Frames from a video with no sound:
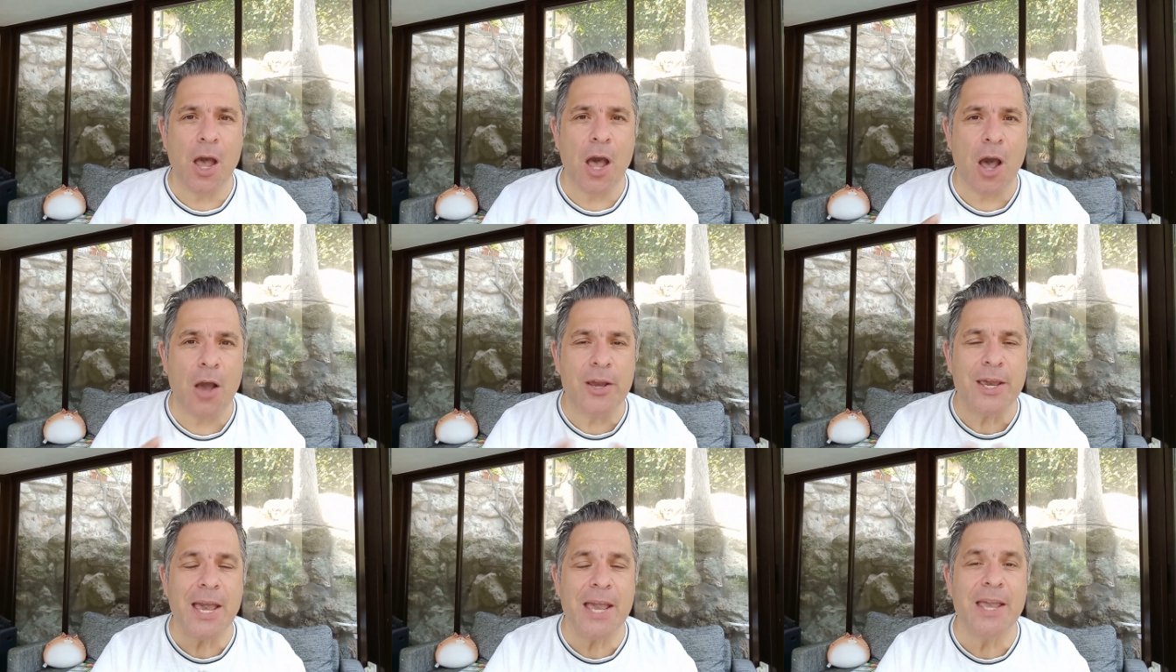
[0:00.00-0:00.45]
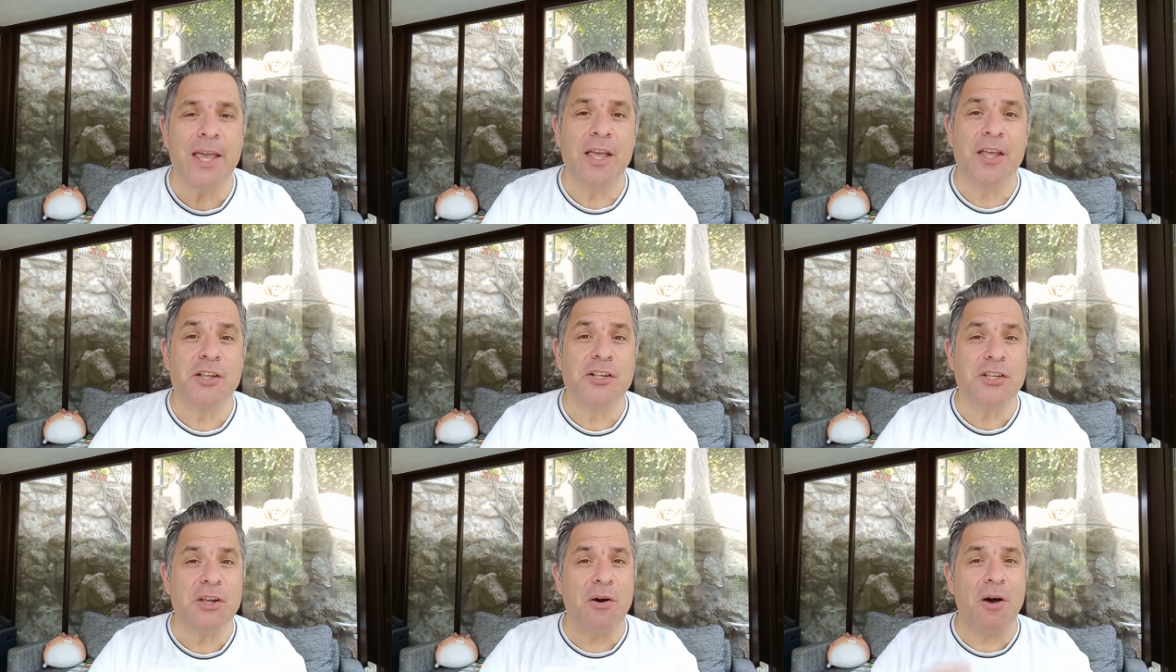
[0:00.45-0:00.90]

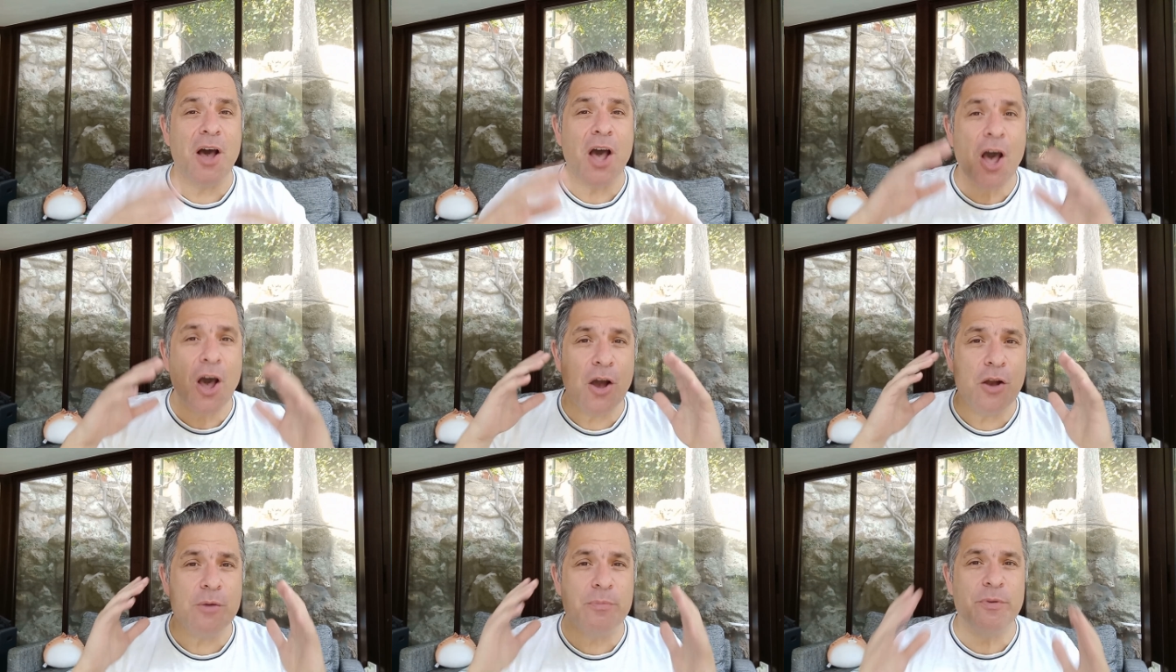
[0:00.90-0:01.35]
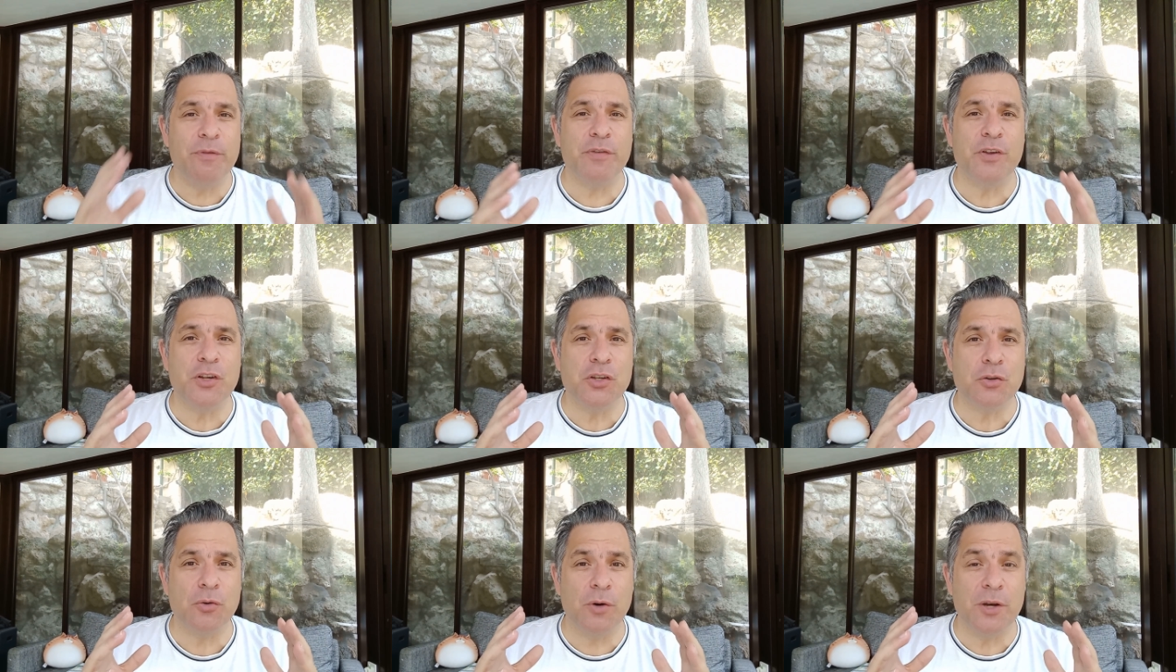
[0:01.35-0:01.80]
Okay, so I hope you've
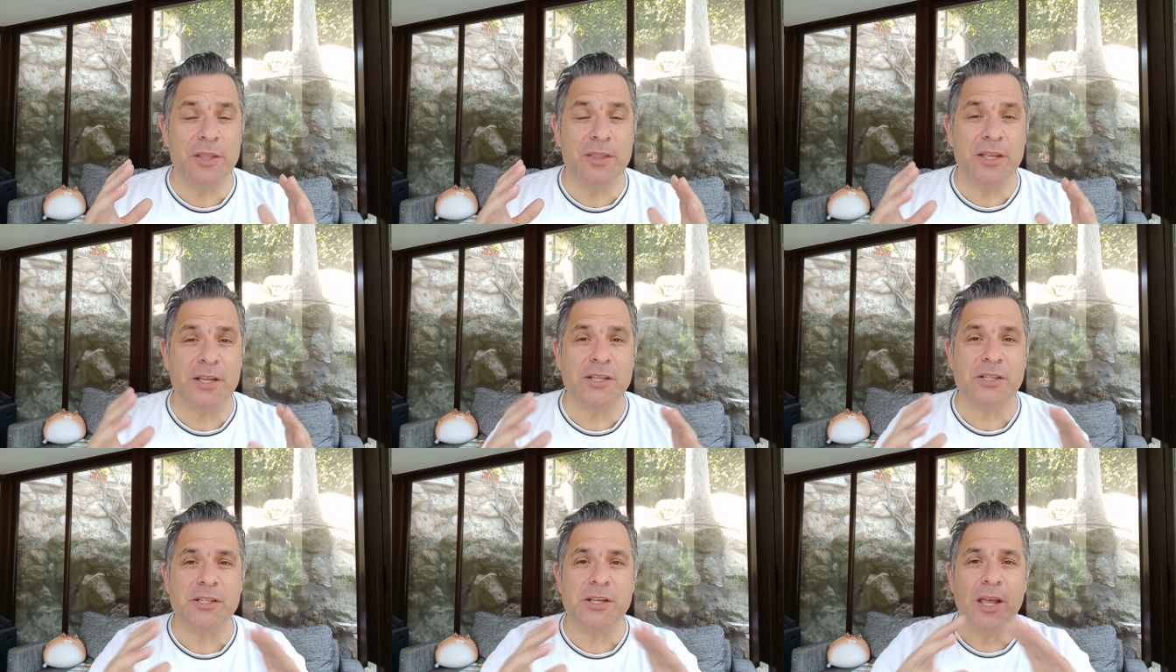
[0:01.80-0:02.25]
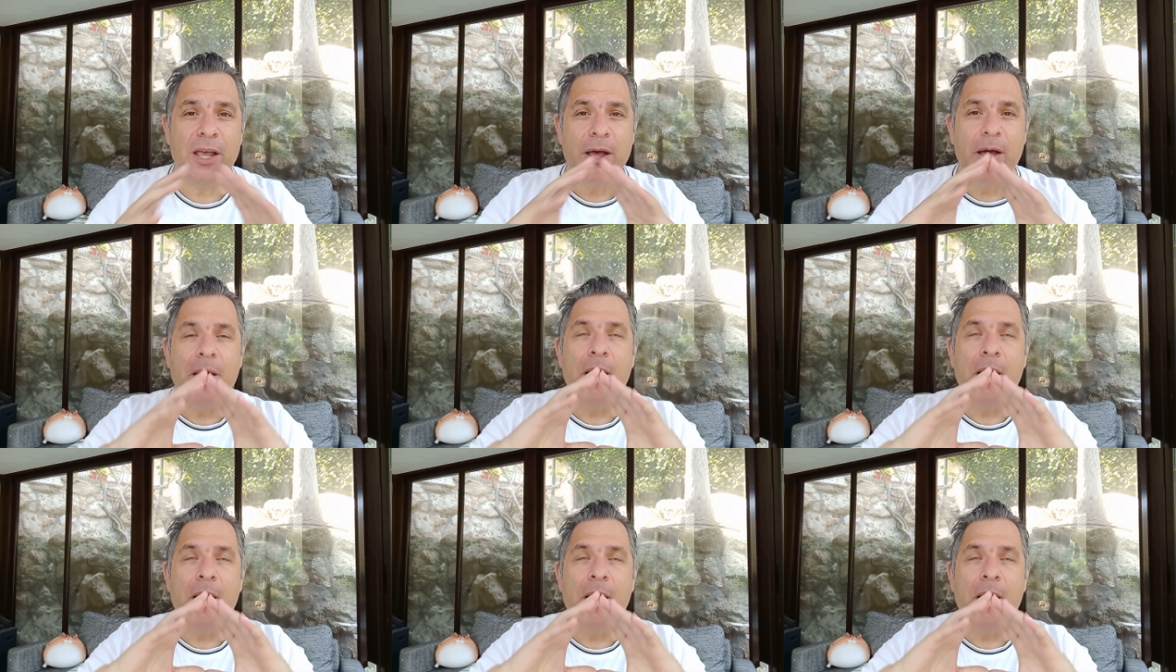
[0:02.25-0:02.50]
enjoyed this